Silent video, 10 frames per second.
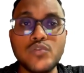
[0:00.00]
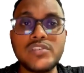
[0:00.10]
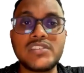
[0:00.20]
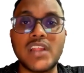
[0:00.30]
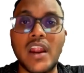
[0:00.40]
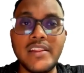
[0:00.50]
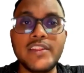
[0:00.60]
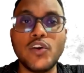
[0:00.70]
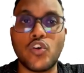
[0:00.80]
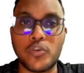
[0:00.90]
start the
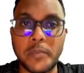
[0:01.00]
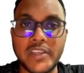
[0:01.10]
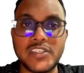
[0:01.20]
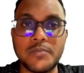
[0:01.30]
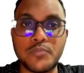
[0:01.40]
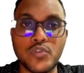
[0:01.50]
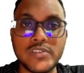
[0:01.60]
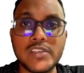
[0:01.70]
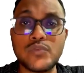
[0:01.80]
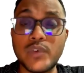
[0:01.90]
automation
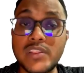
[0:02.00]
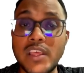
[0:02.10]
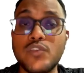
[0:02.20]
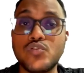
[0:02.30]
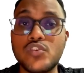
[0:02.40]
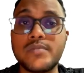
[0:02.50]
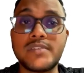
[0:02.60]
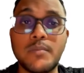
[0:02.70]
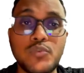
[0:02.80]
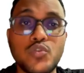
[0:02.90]
process with the use of
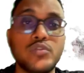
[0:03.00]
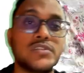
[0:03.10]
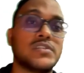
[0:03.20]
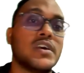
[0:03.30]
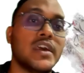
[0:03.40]
some tools.